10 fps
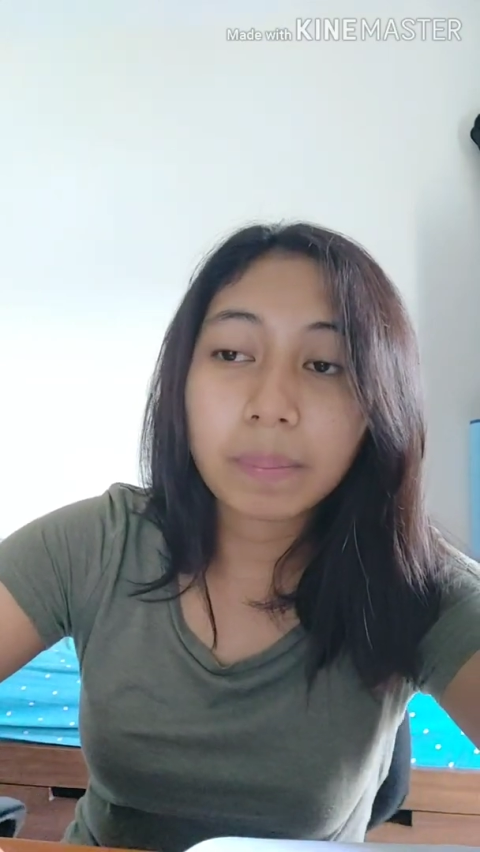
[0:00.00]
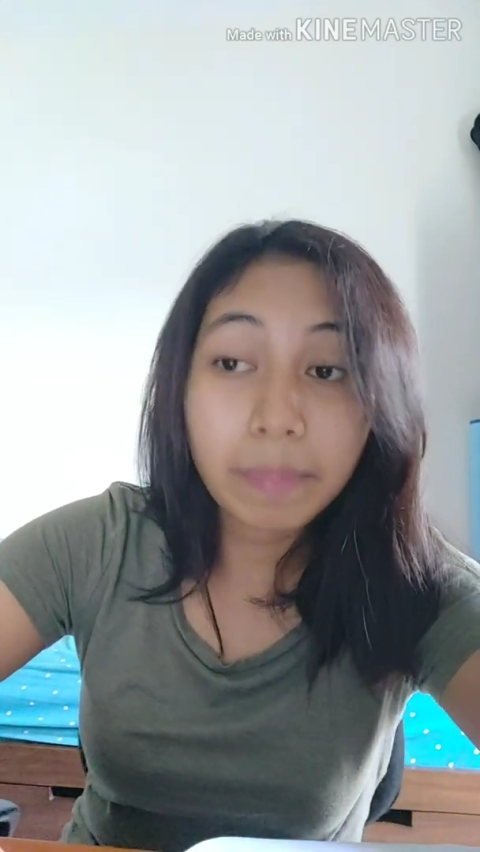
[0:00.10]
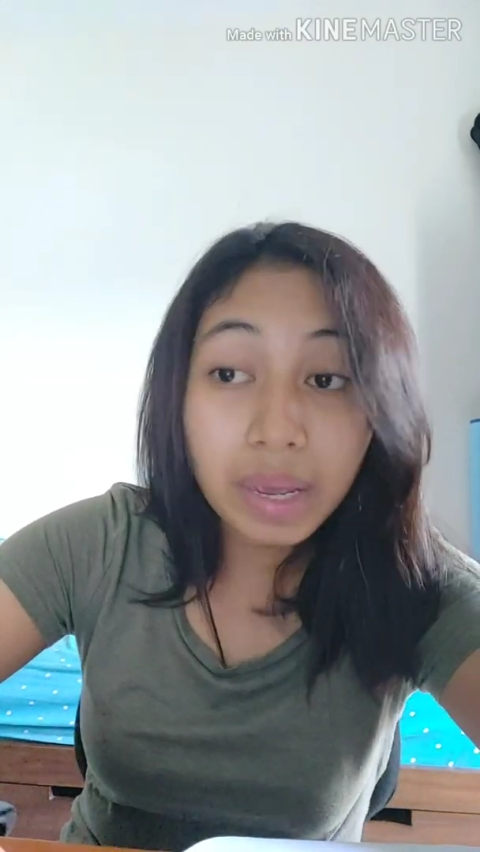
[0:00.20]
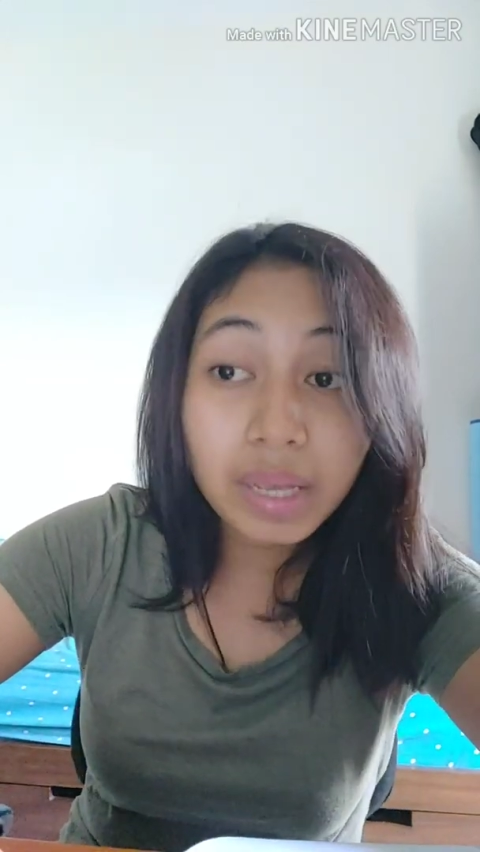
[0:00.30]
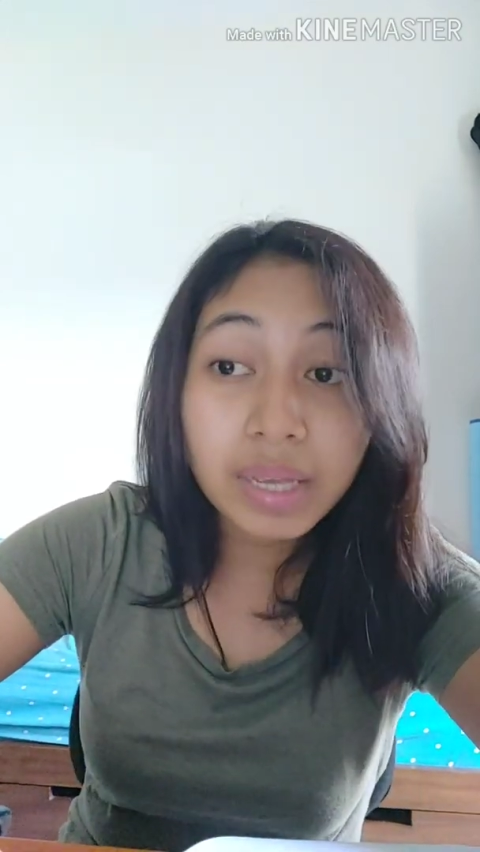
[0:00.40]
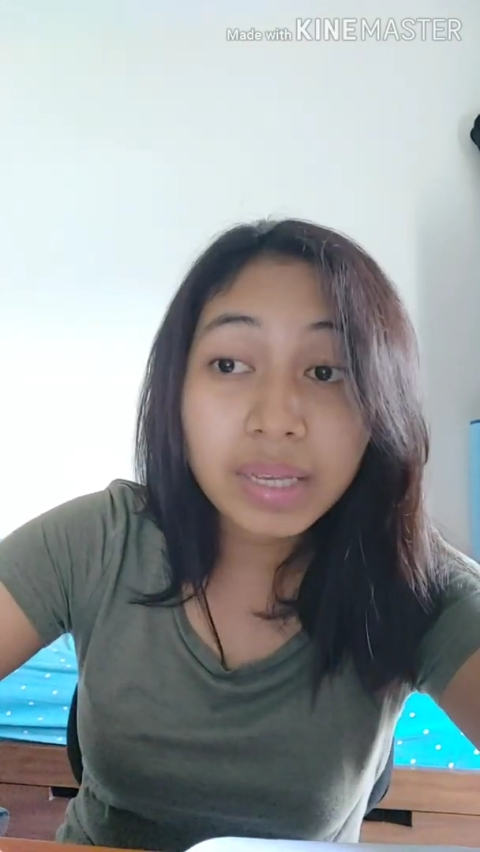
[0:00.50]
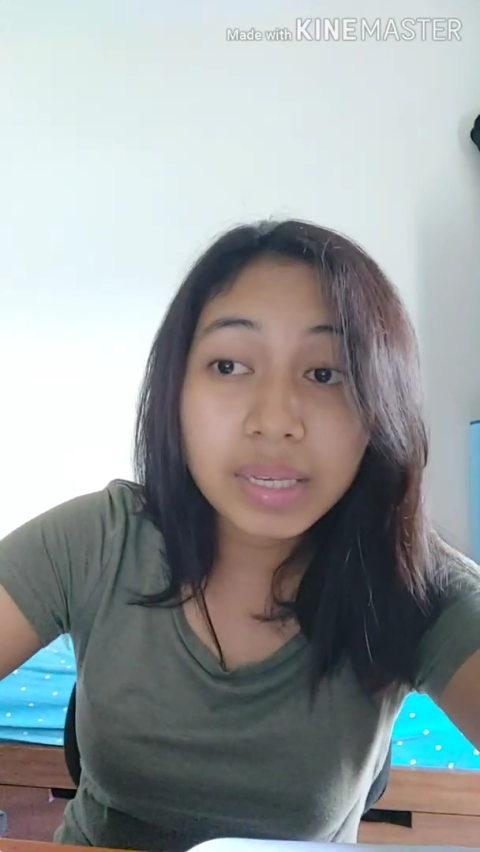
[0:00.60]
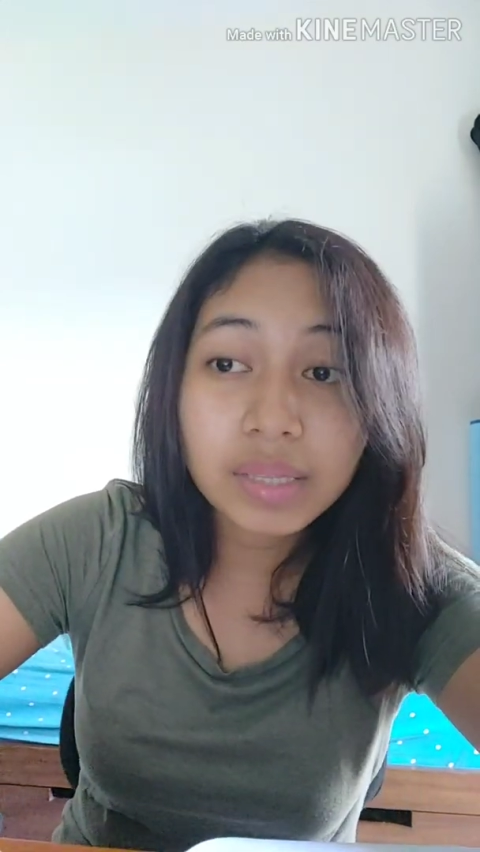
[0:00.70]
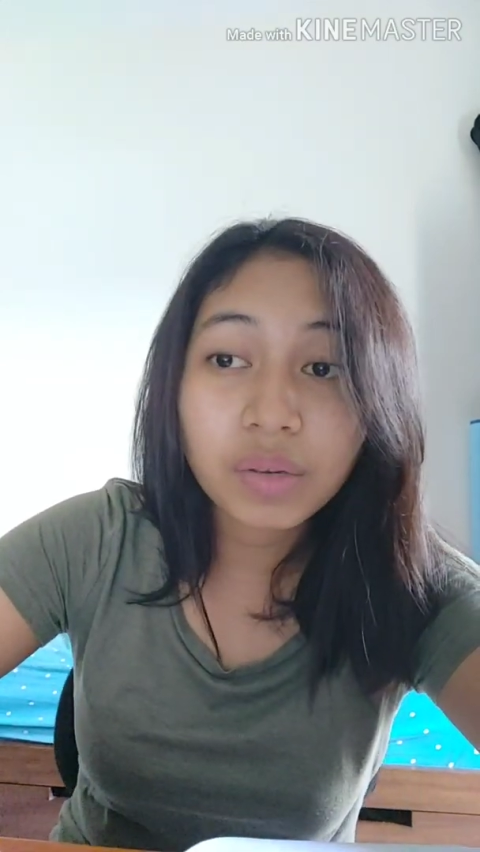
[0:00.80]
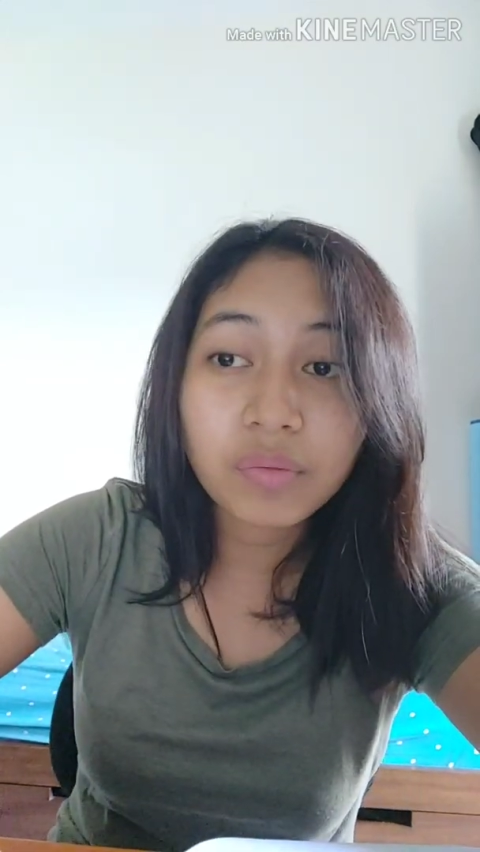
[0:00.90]
back
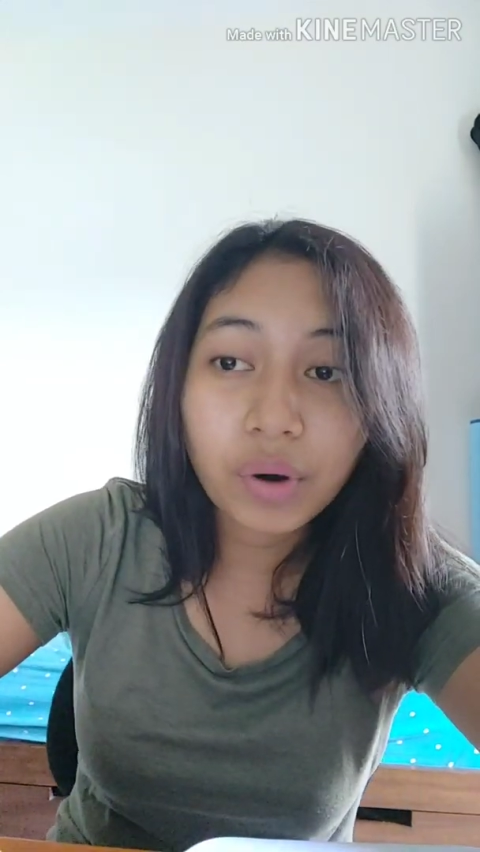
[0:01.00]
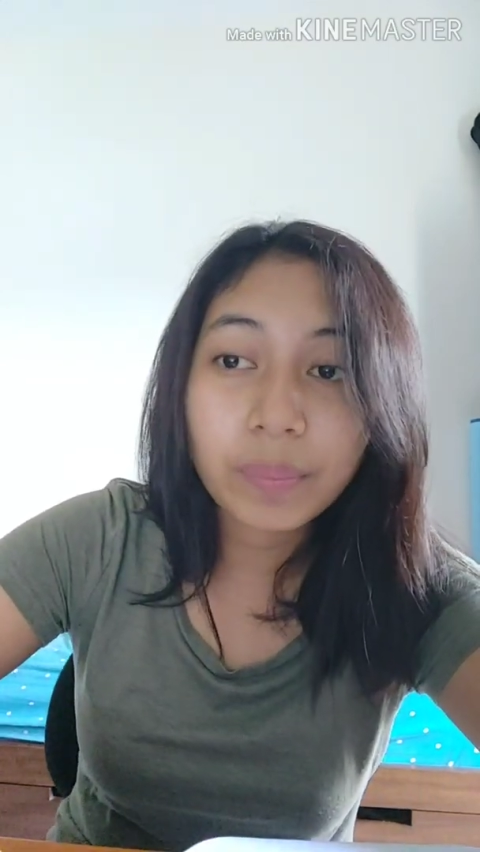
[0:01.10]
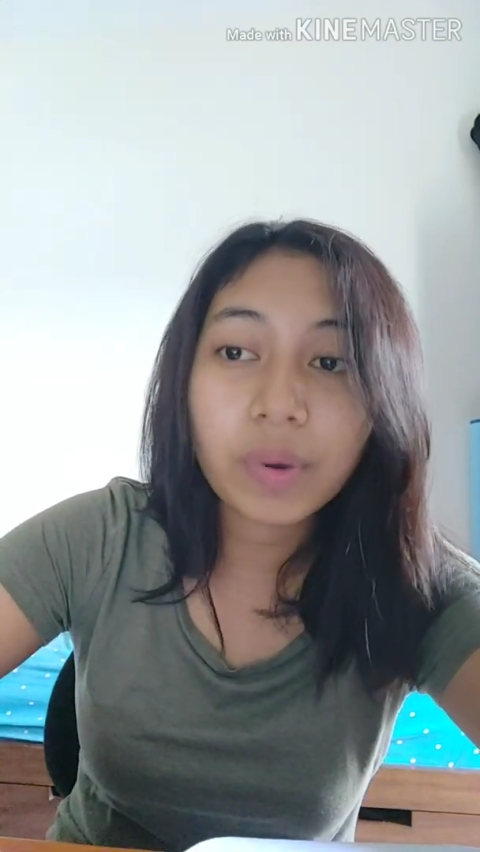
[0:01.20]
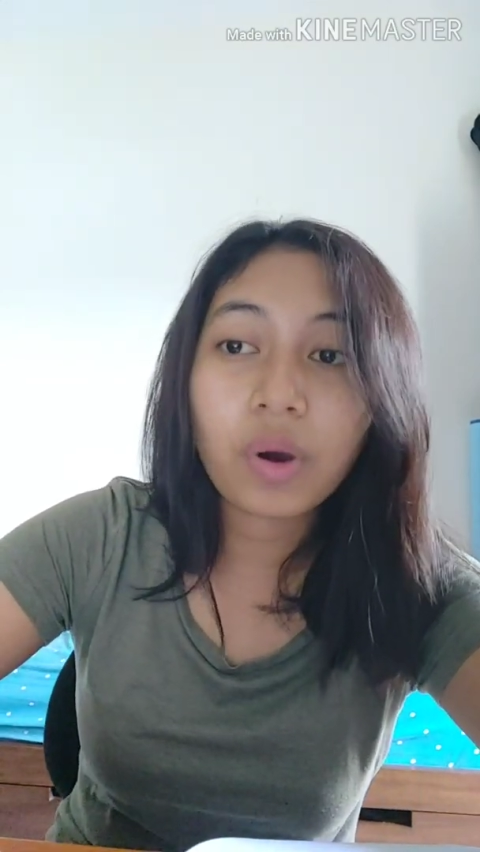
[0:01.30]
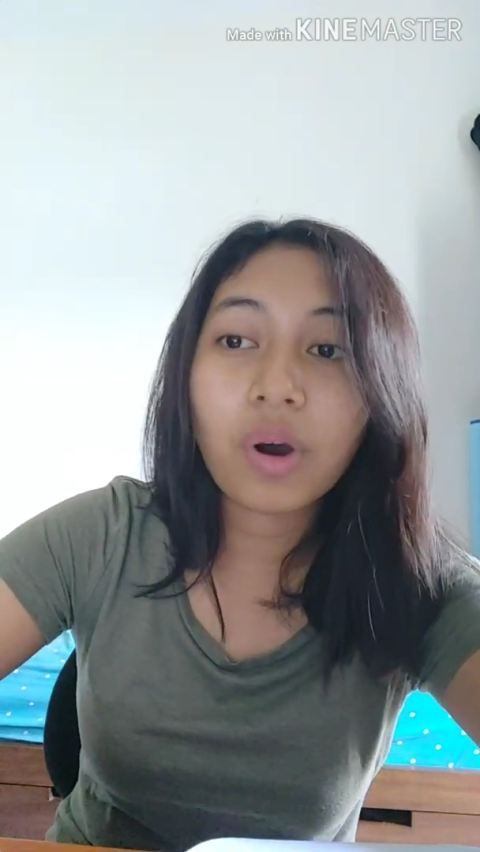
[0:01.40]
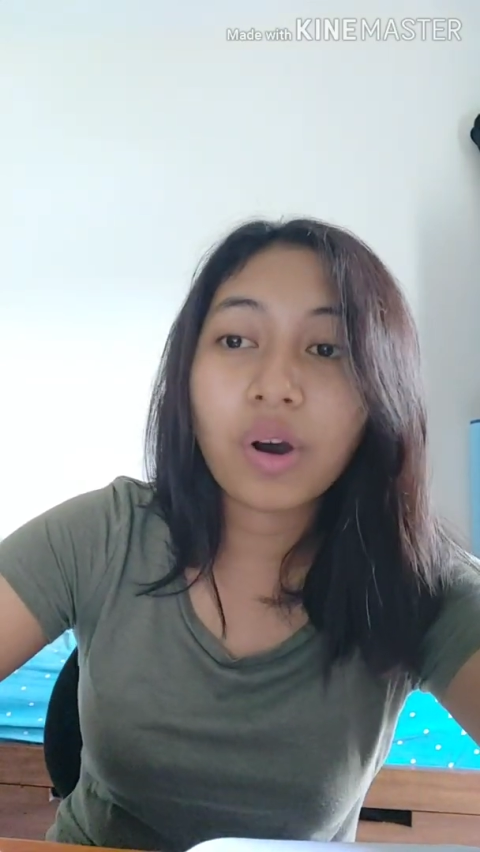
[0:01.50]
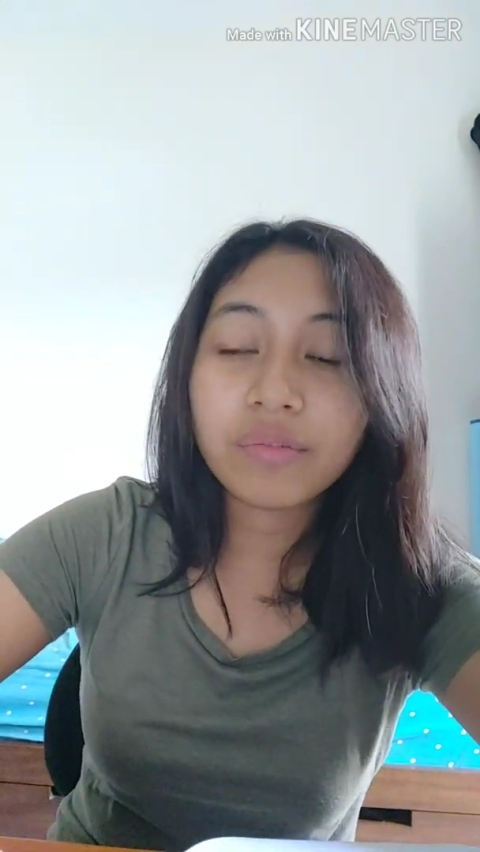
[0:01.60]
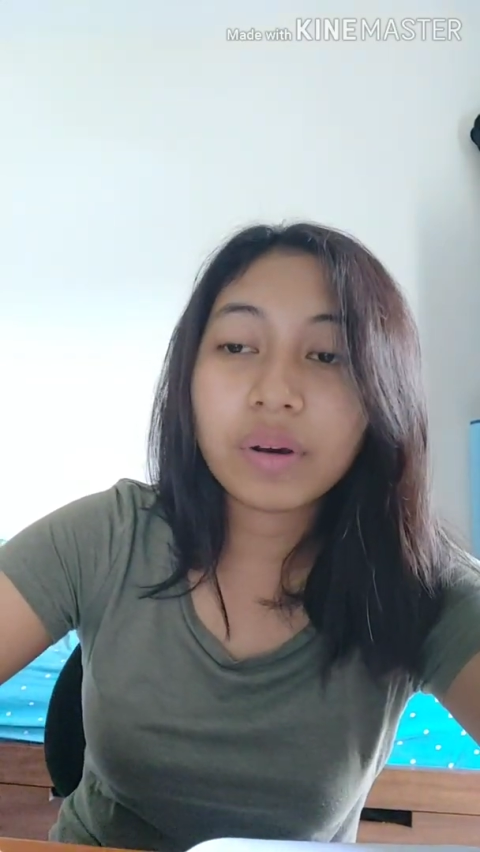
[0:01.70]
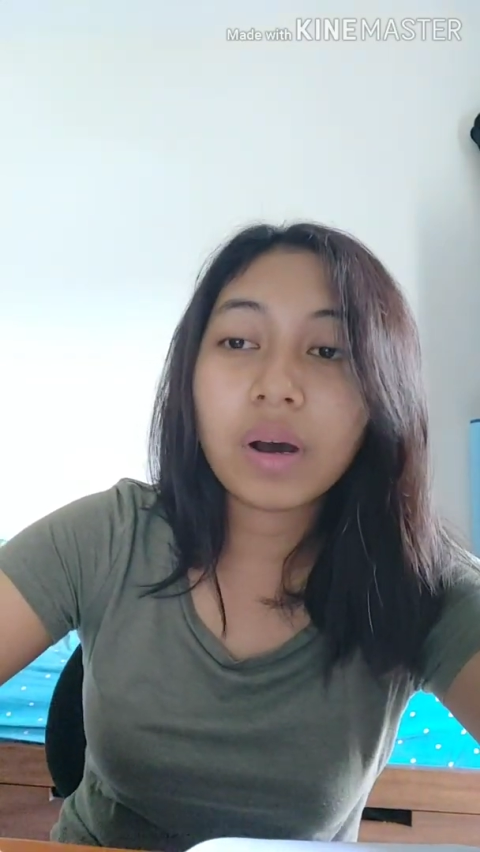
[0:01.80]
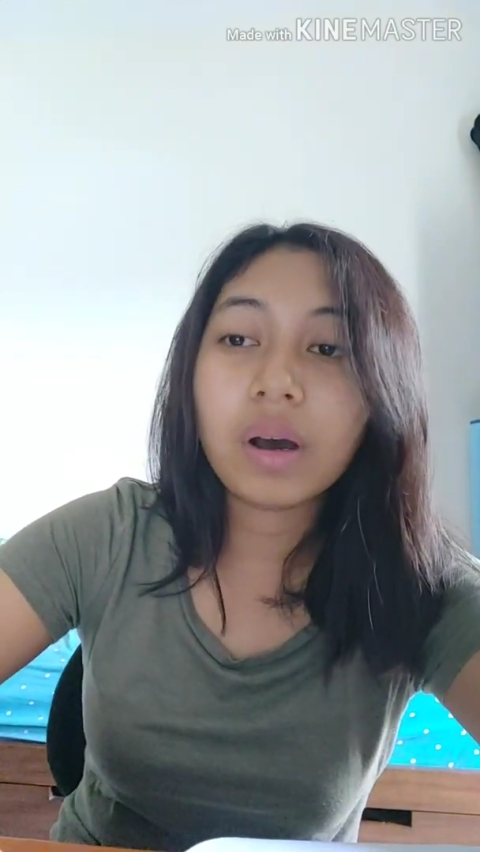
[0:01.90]
in the form of